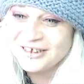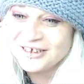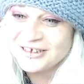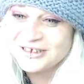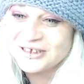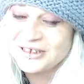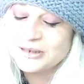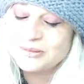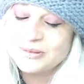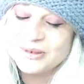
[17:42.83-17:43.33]

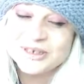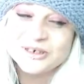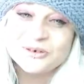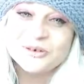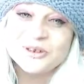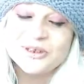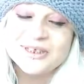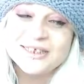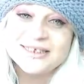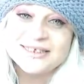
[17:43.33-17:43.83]
So there's been all
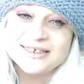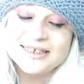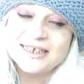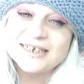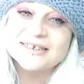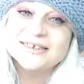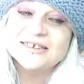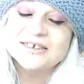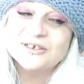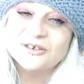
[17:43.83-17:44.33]
these
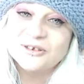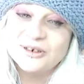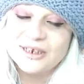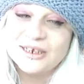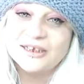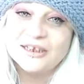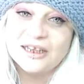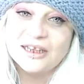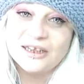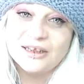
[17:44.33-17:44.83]
things,
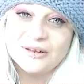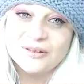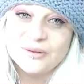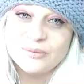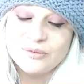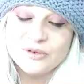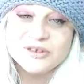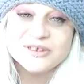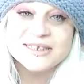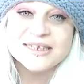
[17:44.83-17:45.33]
including the
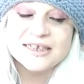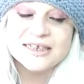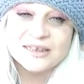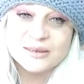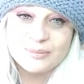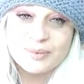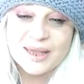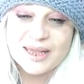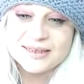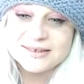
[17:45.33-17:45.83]
music and the
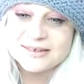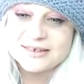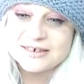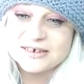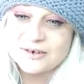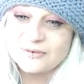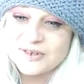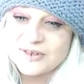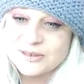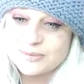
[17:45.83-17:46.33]
band
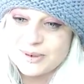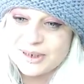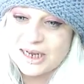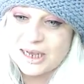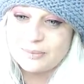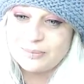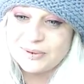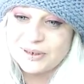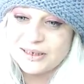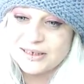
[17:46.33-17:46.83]
stuff that's been
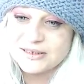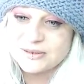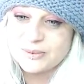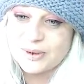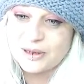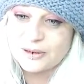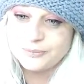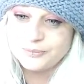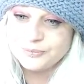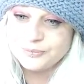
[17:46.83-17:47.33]
happening as
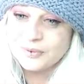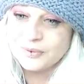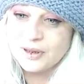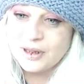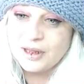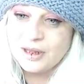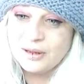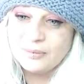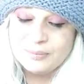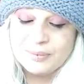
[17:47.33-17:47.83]
well.
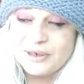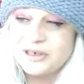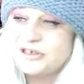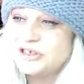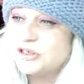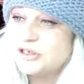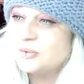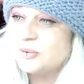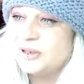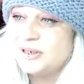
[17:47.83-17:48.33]
But I
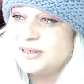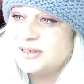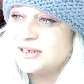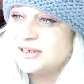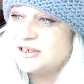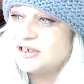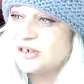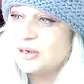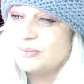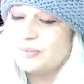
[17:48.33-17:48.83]
just wanted to
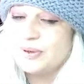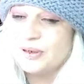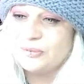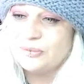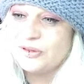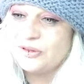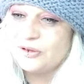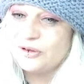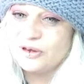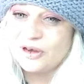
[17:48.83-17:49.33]
jump in
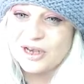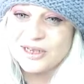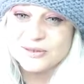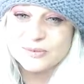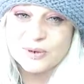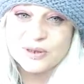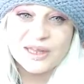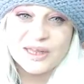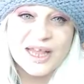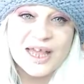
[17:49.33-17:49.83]
with you guys
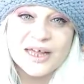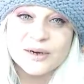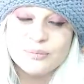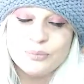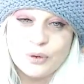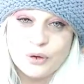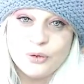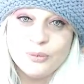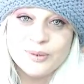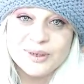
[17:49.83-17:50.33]
while I had a
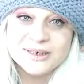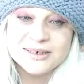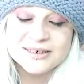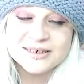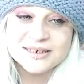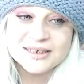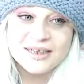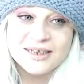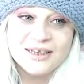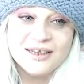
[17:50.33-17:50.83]

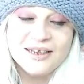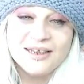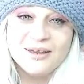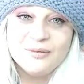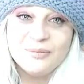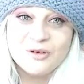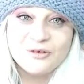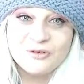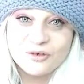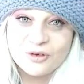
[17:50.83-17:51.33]
moment
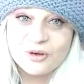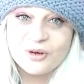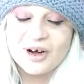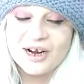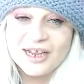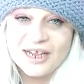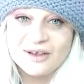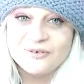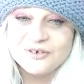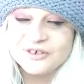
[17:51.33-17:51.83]
before I
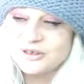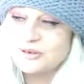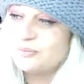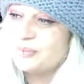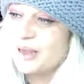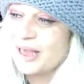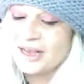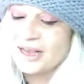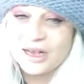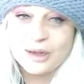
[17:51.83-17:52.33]
have to
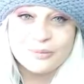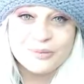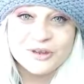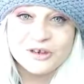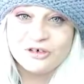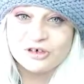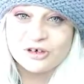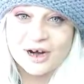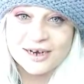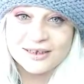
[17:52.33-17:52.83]
pack up the
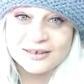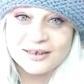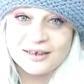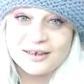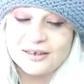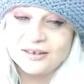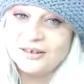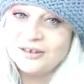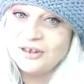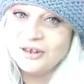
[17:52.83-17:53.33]

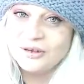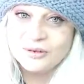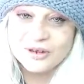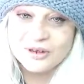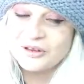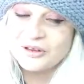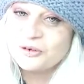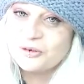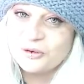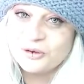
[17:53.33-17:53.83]
trailer
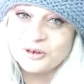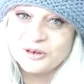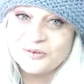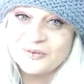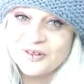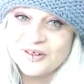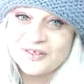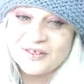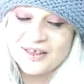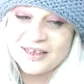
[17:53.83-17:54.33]
with all of
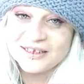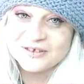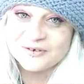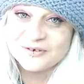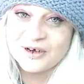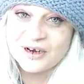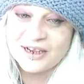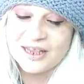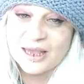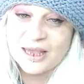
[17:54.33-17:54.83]
the things
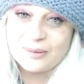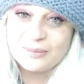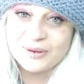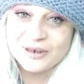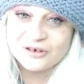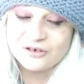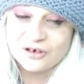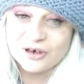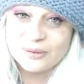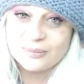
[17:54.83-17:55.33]
for our
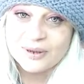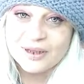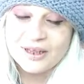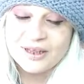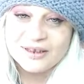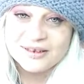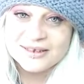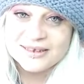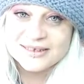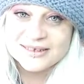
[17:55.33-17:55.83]
camping trip
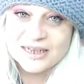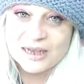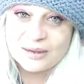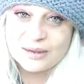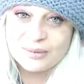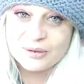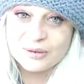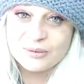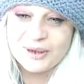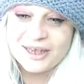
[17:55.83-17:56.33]
this
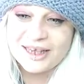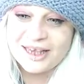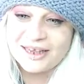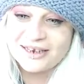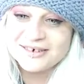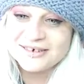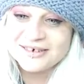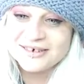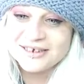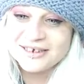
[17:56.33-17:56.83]
coming
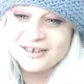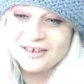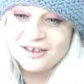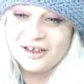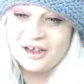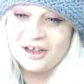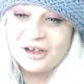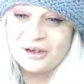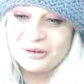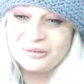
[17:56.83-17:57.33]
weekend,
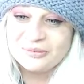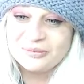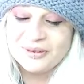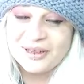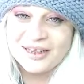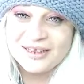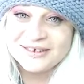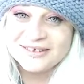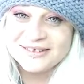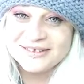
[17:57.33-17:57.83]

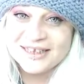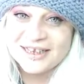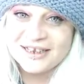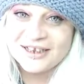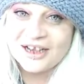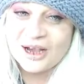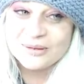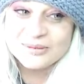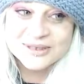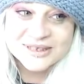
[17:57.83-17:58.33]
and
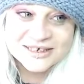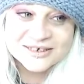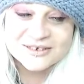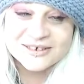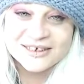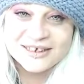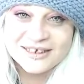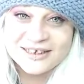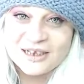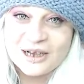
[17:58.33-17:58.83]
say, I'm still
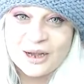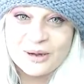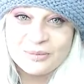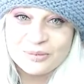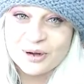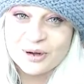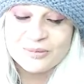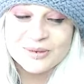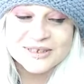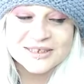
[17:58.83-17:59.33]
here, I
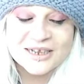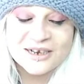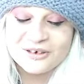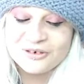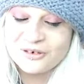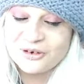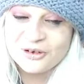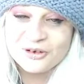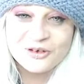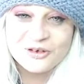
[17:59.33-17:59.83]
promise. I
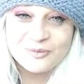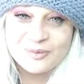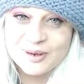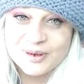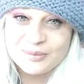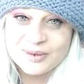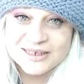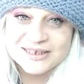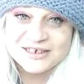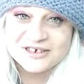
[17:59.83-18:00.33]
know you've
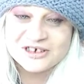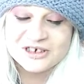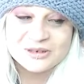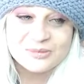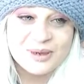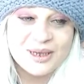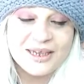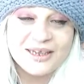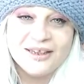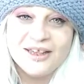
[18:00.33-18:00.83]
been messaging
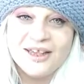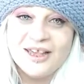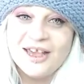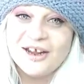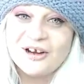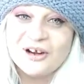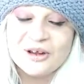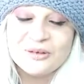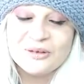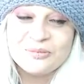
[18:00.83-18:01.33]
me
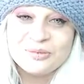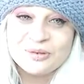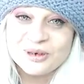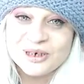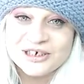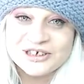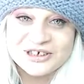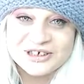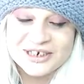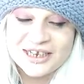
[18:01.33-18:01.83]
and I
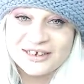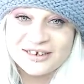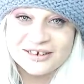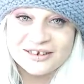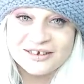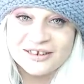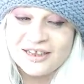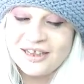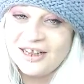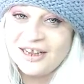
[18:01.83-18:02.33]
appreciate
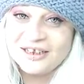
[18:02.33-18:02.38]
it.